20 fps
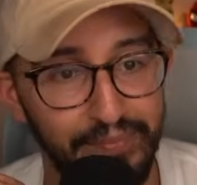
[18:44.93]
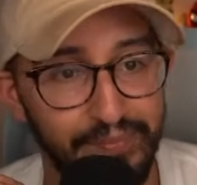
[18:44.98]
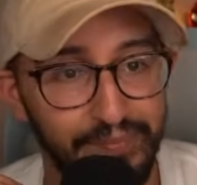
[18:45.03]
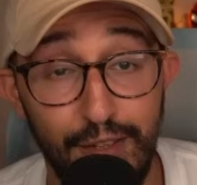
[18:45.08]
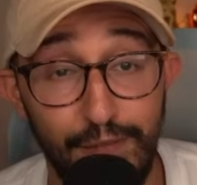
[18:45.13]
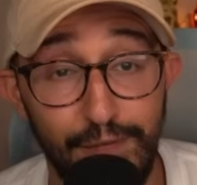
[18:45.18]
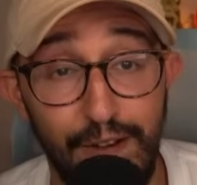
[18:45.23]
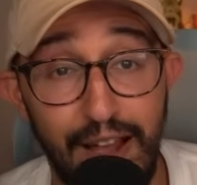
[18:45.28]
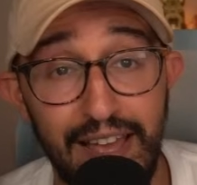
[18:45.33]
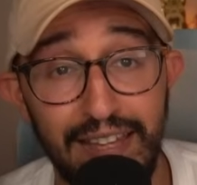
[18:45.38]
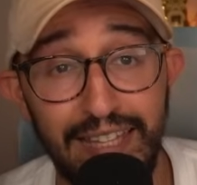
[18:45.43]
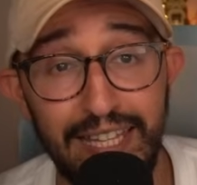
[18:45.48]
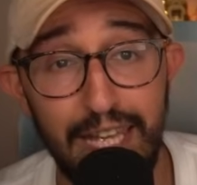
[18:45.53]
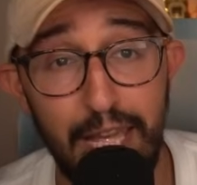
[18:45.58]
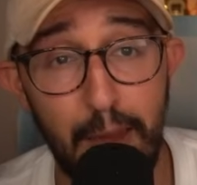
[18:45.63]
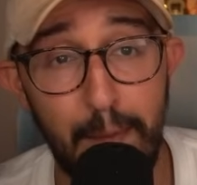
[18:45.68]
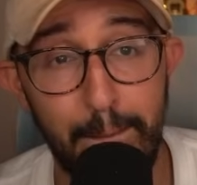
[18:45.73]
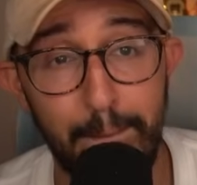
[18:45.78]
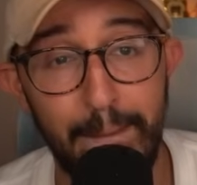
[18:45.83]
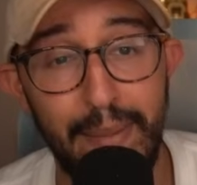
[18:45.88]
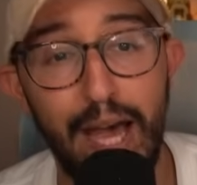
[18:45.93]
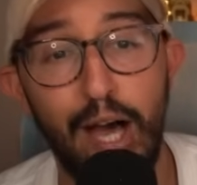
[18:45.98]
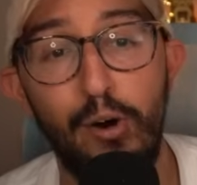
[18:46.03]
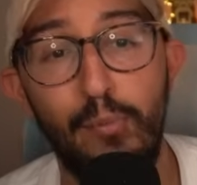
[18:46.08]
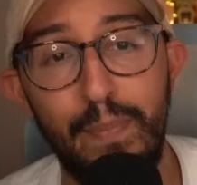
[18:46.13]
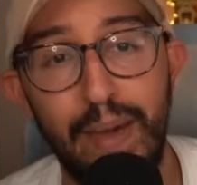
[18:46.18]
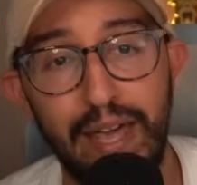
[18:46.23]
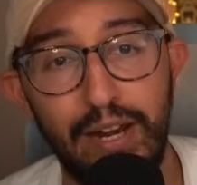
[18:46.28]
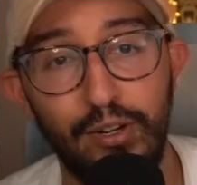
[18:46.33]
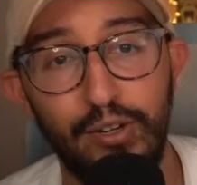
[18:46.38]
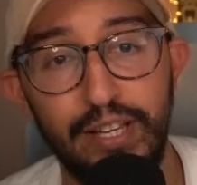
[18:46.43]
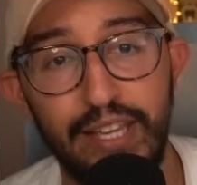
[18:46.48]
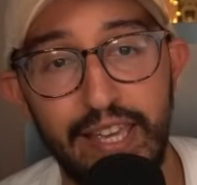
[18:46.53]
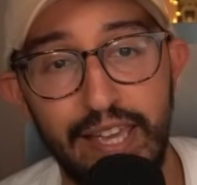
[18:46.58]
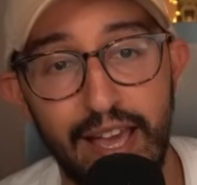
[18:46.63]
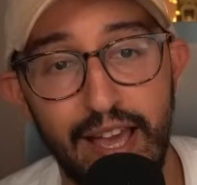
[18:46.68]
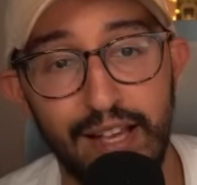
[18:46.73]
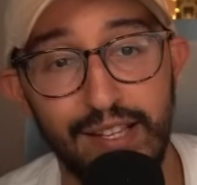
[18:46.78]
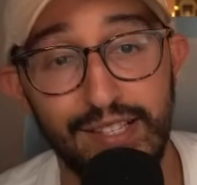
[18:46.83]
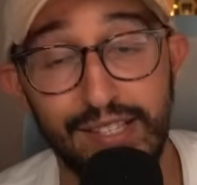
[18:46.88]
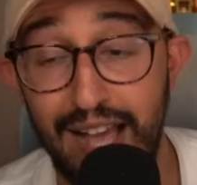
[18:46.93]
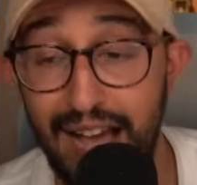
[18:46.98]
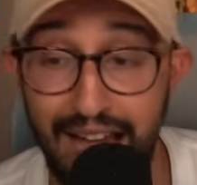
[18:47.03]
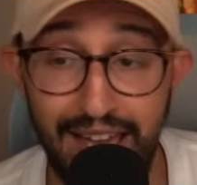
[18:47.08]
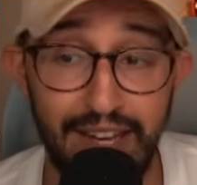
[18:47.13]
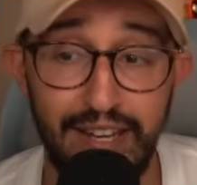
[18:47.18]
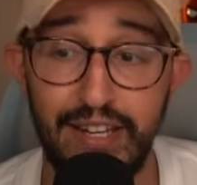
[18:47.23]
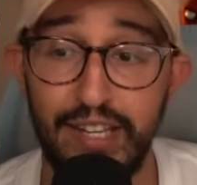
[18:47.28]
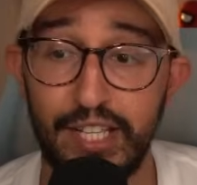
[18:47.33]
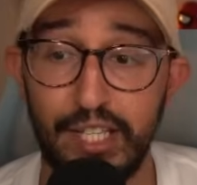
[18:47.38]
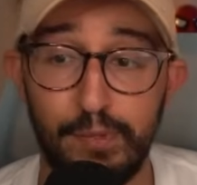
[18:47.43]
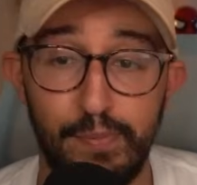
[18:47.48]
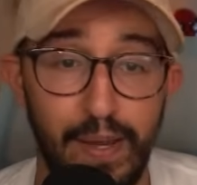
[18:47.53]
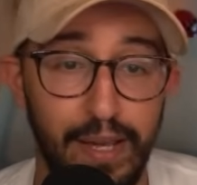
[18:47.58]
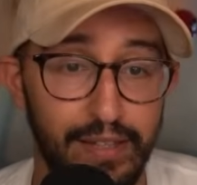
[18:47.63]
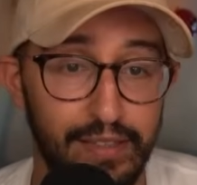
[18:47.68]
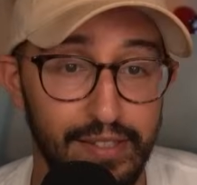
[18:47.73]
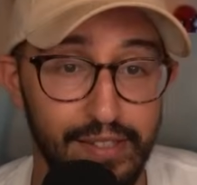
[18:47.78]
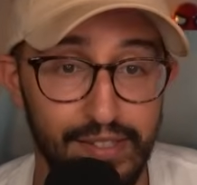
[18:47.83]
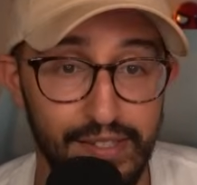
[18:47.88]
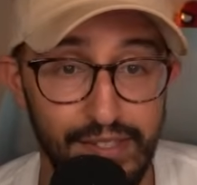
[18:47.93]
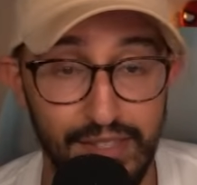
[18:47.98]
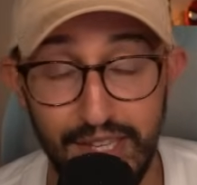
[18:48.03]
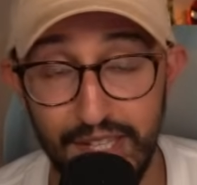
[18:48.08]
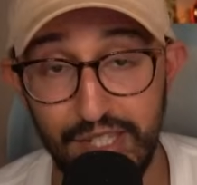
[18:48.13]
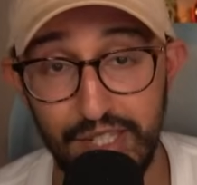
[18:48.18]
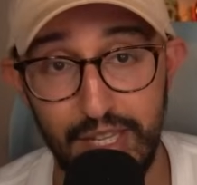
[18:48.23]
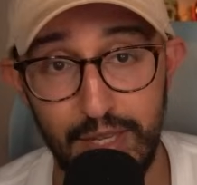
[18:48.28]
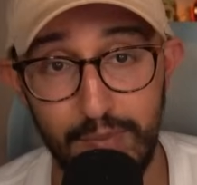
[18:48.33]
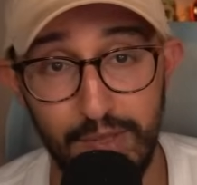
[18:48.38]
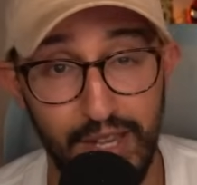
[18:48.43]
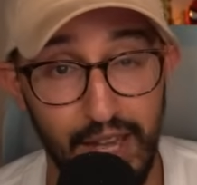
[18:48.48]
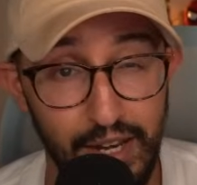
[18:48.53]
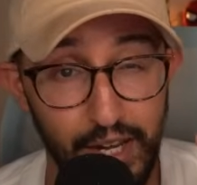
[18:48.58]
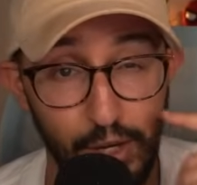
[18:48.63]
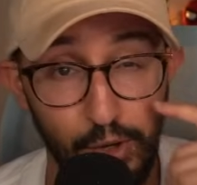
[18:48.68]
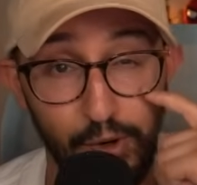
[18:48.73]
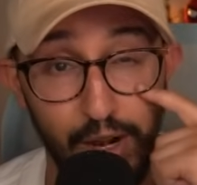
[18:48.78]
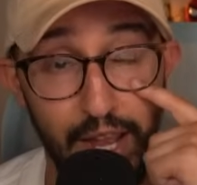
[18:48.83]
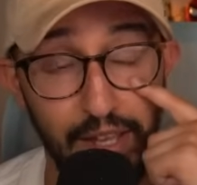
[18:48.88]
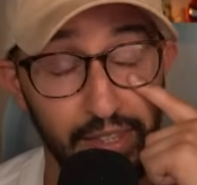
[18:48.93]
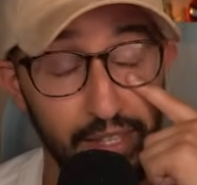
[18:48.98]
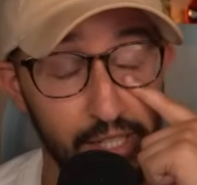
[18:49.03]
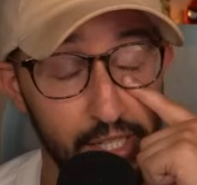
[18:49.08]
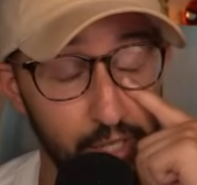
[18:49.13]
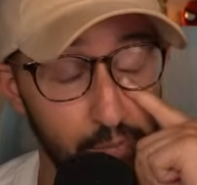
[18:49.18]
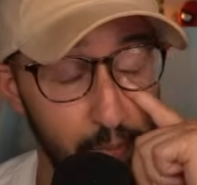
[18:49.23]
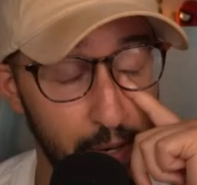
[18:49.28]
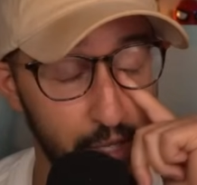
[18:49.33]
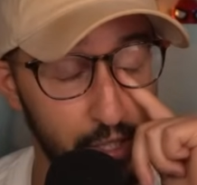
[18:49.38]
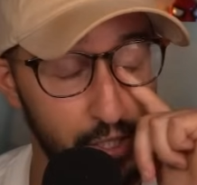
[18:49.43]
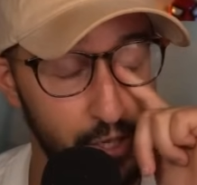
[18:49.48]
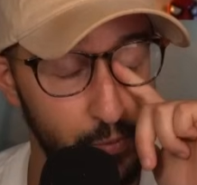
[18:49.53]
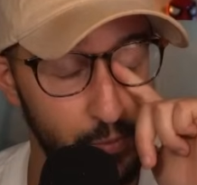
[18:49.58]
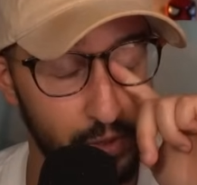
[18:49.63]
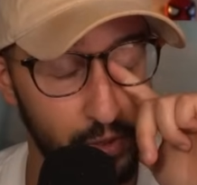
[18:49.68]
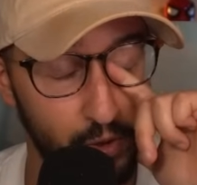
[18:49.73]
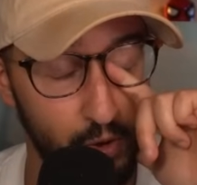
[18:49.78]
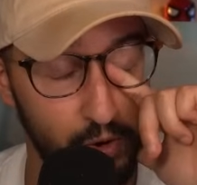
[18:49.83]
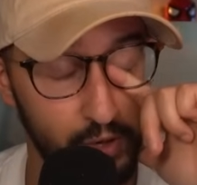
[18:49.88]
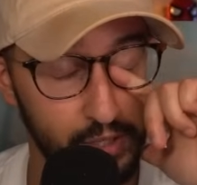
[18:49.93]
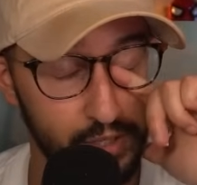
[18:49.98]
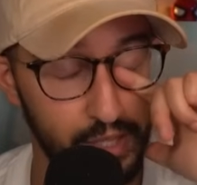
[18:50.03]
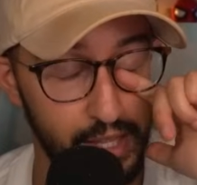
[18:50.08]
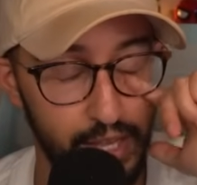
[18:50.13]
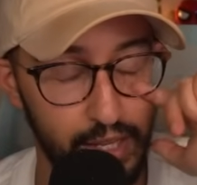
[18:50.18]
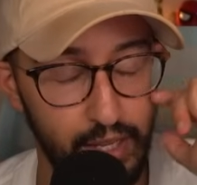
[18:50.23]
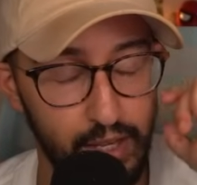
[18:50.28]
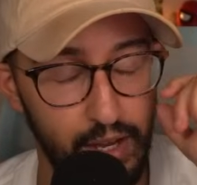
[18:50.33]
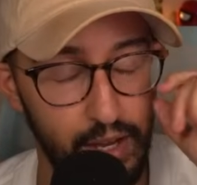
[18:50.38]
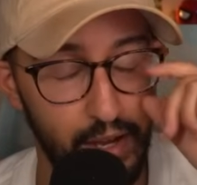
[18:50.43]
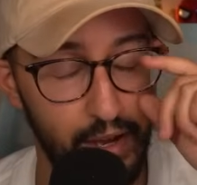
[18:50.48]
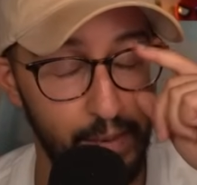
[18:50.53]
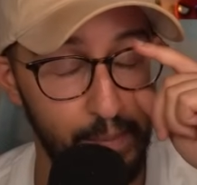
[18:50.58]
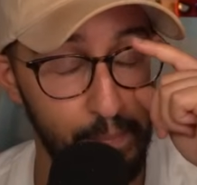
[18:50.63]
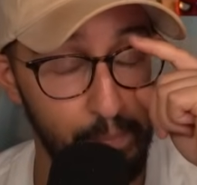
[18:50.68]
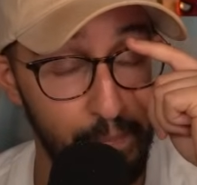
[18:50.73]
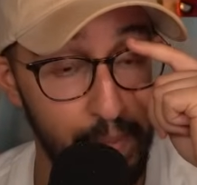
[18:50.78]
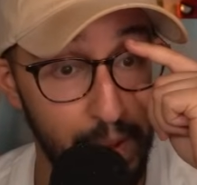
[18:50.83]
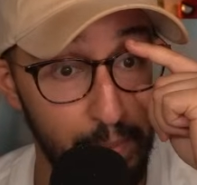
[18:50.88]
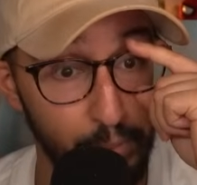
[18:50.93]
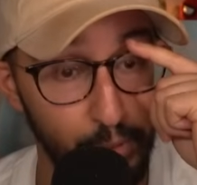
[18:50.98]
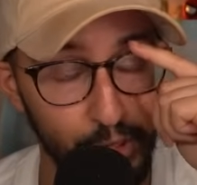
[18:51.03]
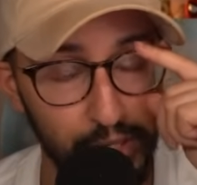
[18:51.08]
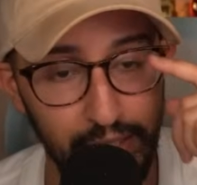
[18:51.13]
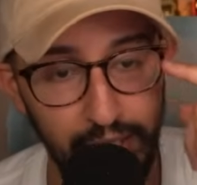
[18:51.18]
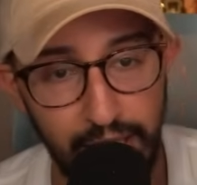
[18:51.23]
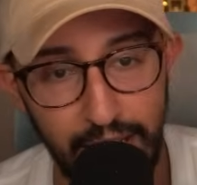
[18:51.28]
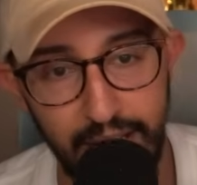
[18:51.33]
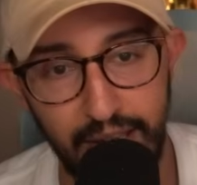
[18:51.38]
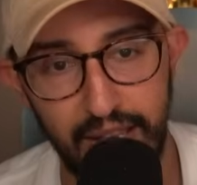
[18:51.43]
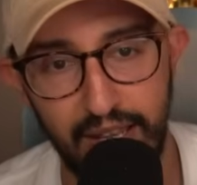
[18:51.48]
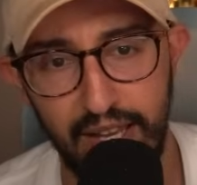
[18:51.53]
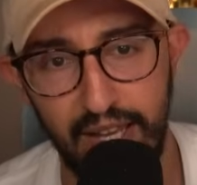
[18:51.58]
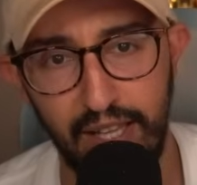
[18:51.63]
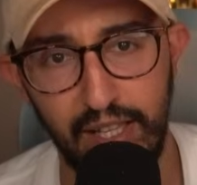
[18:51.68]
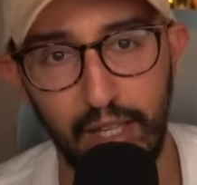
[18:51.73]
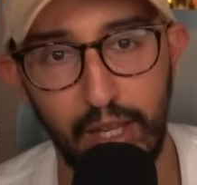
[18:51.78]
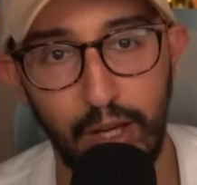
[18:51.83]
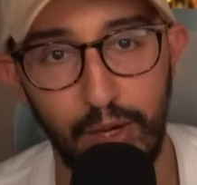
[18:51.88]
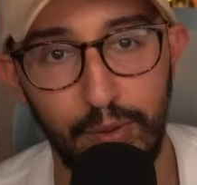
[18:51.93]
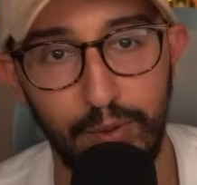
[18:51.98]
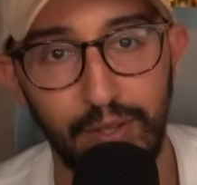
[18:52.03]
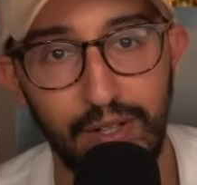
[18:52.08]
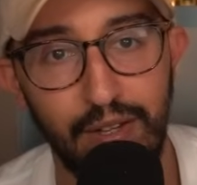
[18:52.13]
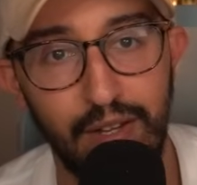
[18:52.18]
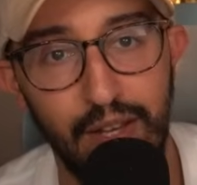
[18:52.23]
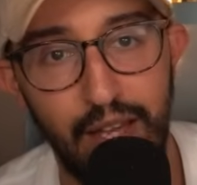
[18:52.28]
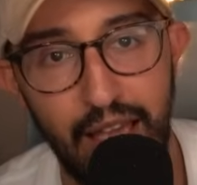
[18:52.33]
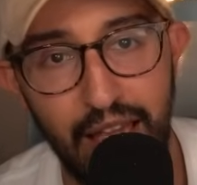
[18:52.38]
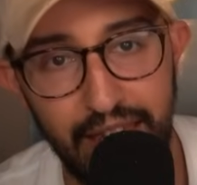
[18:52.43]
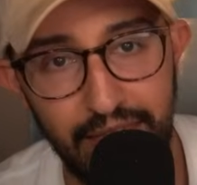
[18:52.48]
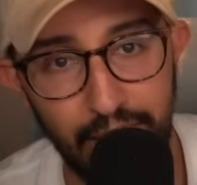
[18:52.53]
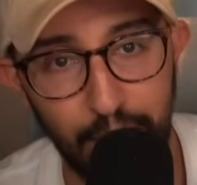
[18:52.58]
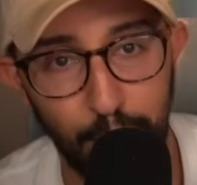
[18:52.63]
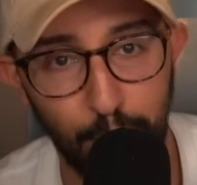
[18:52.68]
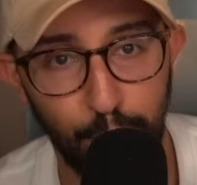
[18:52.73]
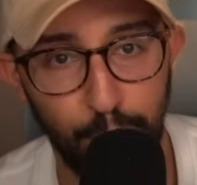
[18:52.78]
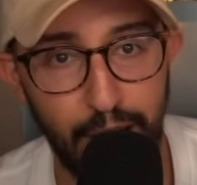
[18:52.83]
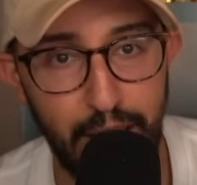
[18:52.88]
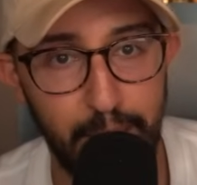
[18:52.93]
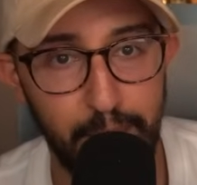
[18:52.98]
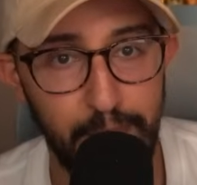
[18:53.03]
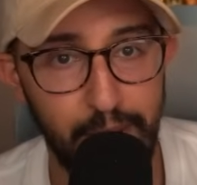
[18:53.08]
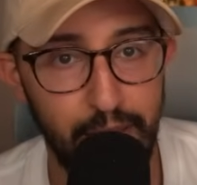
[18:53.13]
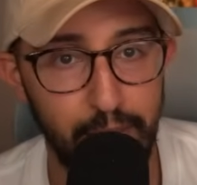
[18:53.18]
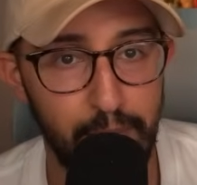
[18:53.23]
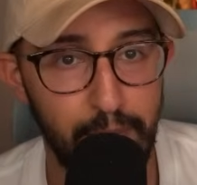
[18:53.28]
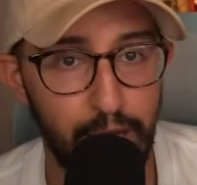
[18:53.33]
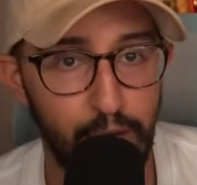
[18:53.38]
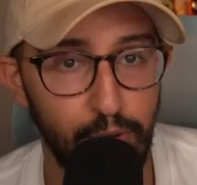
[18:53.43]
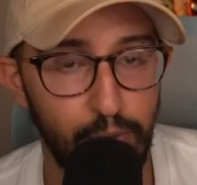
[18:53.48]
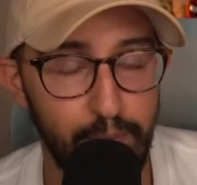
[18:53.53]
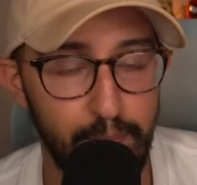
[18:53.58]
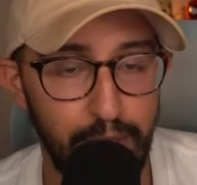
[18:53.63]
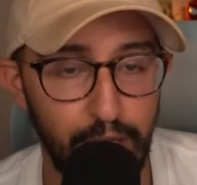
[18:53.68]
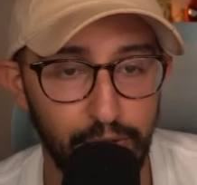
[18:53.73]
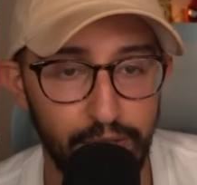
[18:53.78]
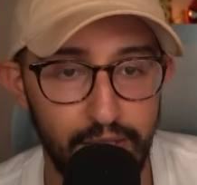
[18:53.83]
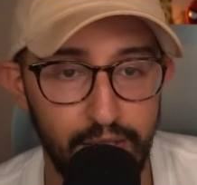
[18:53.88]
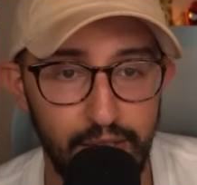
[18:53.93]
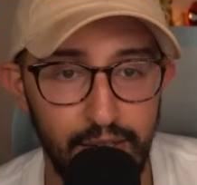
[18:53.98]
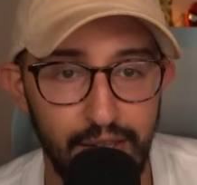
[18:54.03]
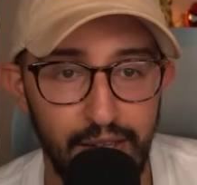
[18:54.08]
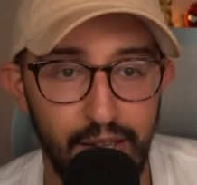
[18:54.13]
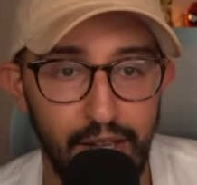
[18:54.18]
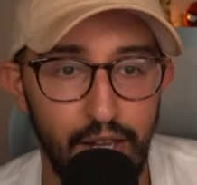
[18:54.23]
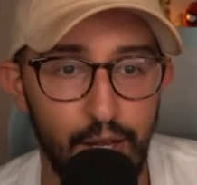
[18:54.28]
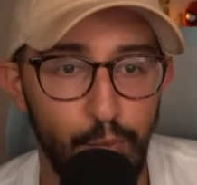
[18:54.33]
And then finally, Melmetal EX. I didn't expect this. This seems kind of cracked, especially with cards like Memory Light, Hello, and the Ramping Melton.